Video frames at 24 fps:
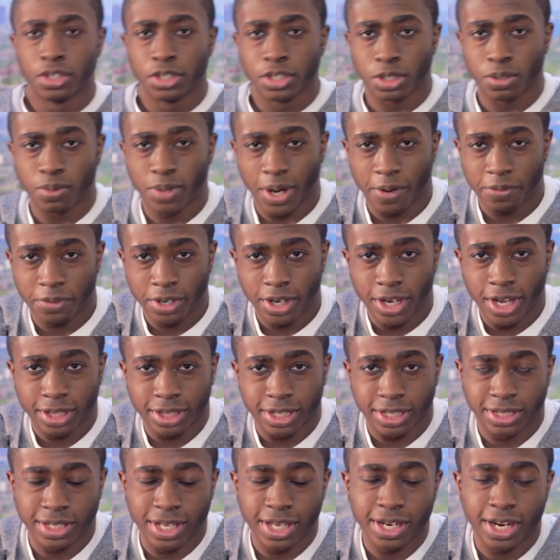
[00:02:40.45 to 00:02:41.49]
So after I got
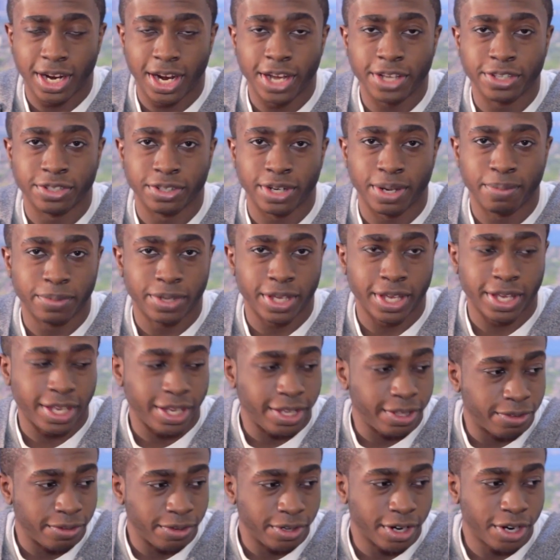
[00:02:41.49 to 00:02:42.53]
the Sennnheiser
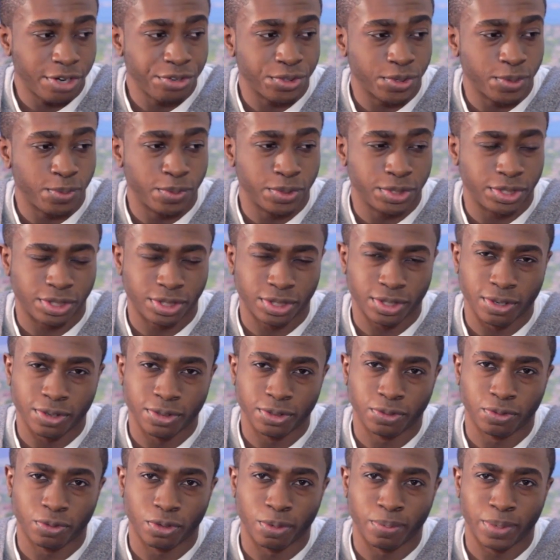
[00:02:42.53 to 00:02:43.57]
MKE 300, which
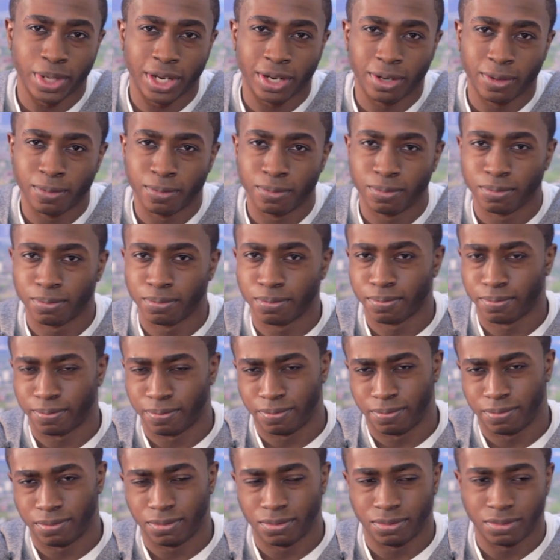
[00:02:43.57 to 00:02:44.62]
goes for about,
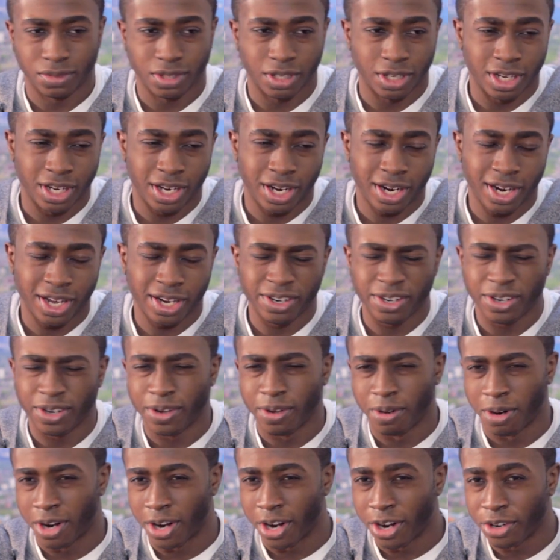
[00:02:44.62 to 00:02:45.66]
I don't
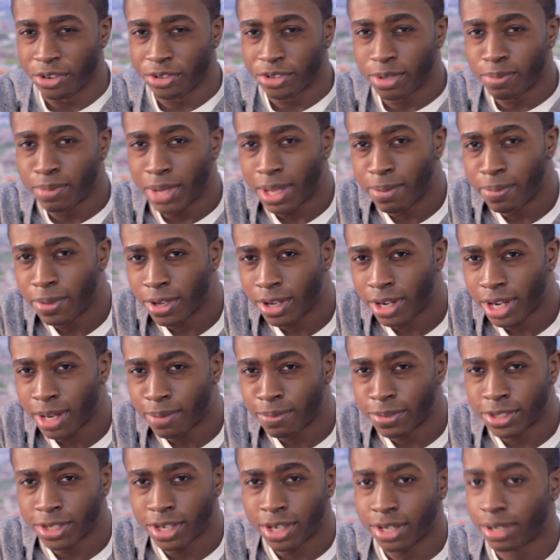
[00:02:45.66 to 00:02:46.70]
know, 100 maybe on
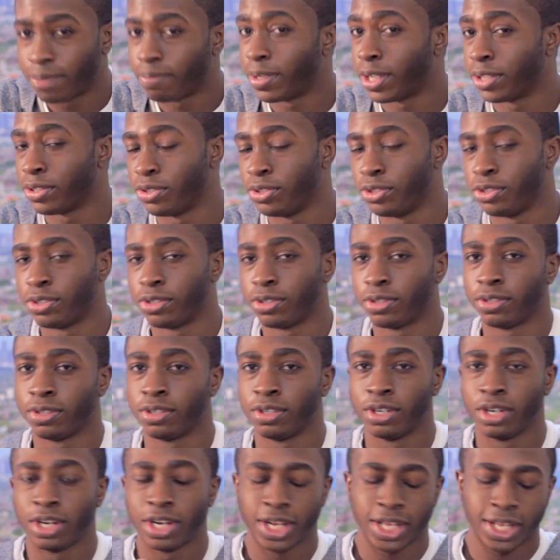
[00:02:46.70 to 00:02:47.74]
Amazon, I'm not too sure,
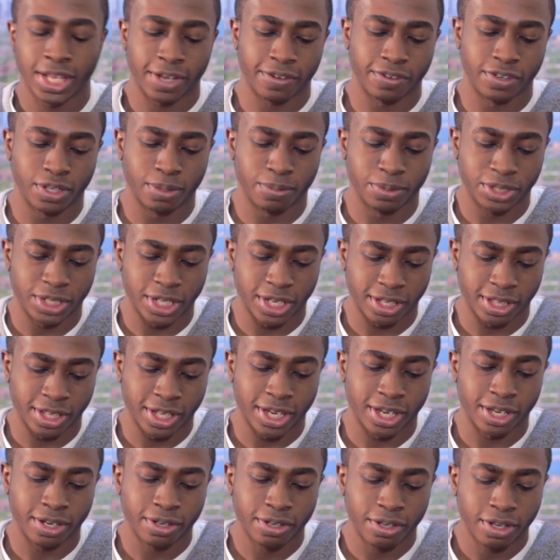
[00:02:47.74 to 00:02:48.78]
just double check
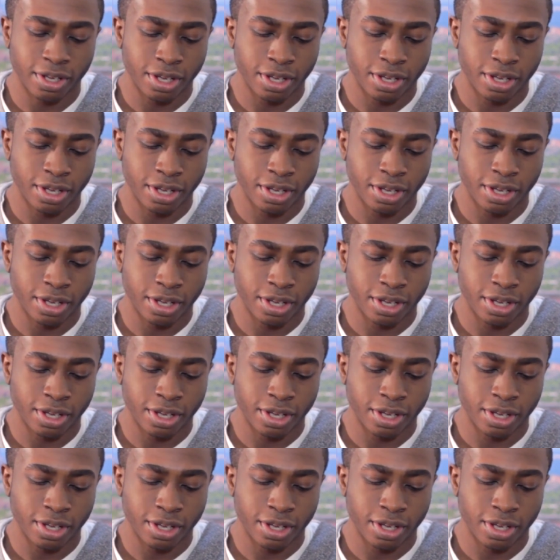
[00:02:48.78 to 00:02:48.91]
that.